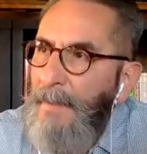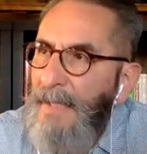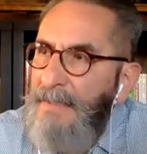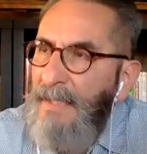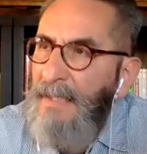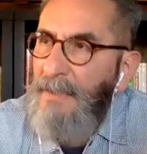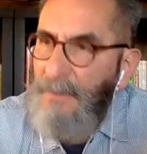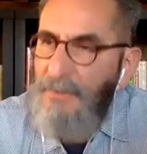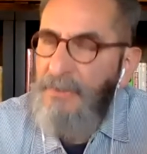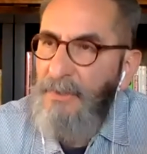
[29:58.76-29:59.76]
as I
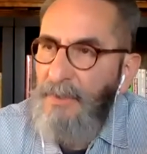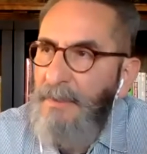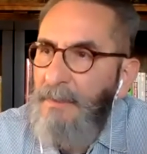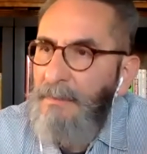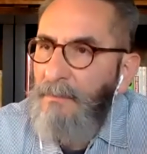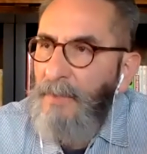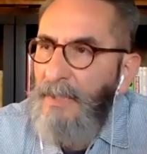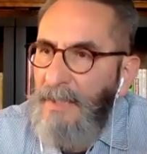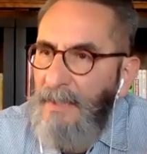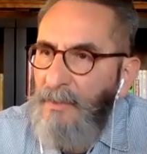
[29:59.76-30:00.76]
understood when I
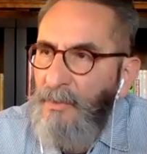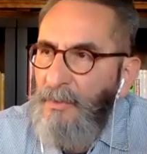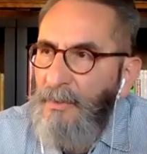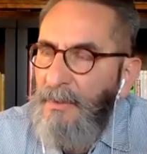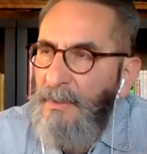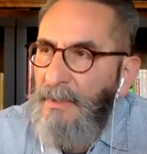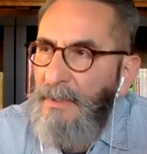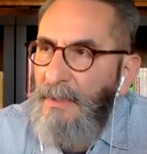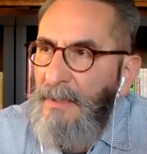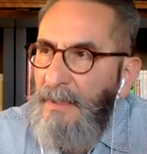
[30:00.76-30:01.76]
got older,
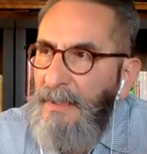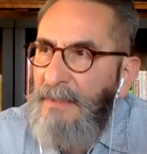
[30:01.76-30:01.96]
he